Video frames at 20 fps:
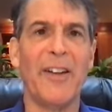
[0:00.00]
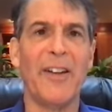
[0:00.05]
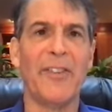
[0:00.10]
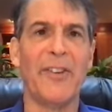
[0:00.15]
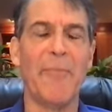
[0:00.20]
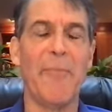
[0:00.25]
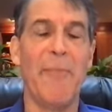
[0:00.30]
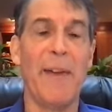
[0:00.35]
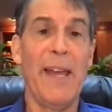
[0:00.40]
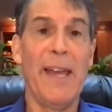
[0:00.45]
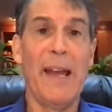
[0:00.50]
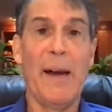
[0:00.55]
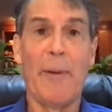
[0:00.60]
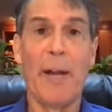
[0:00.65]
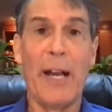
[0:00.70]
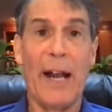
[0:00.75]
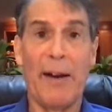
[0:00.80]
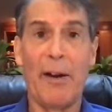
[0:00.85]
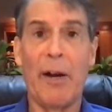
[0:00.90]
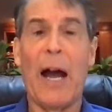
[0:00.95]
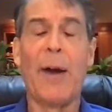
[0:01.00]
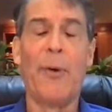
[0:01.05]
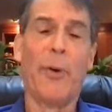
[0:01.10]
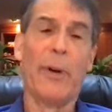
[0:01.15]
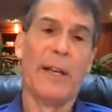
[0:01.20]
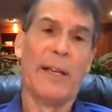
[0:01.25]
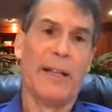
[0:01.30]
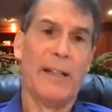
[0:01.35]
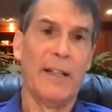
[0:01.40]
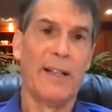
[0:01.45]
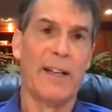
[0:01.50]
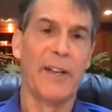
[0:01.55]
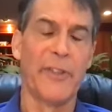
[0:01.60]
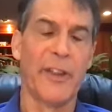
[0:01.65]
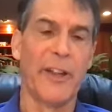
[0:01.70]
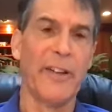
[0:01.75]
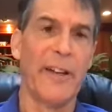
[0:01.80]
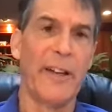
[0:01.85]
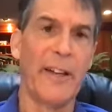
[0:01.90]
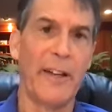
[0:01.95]
me, I mean, I really look at
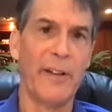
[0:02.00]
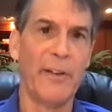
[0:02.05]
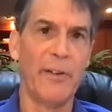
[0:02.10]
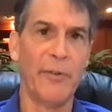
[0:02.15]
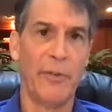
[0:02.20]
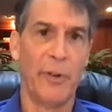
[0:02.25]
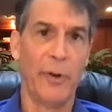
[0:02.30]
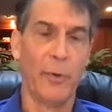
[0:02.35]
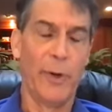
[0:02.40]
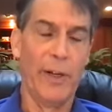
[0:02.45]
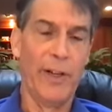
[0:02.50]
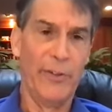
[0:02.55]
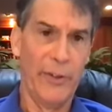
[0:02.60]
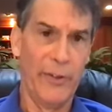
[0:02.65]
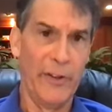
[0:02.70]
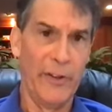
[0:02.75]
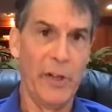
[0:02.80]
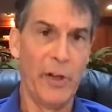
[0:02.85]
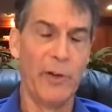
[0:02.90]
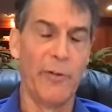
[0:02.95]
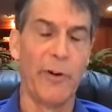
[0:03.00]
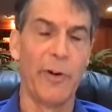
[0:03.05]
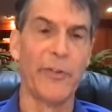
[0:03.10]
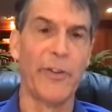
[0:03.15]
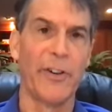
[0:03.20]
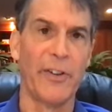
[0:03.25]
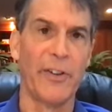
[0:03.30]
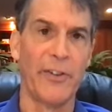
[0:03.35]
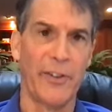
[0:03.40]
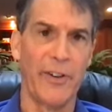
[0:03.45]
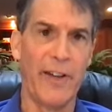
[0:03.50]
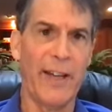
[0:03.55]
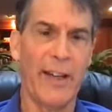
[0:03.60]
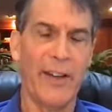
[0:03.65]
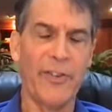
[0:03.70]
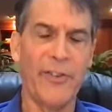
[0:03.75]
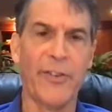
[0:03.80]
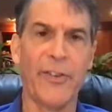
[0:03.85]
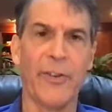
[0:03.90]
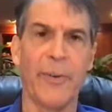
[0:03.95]
the reason the universe
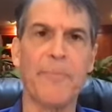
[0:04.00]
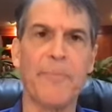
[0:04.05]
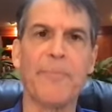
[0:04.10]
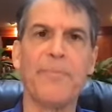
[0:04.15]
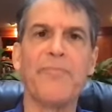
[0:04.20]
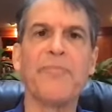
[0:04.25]
exists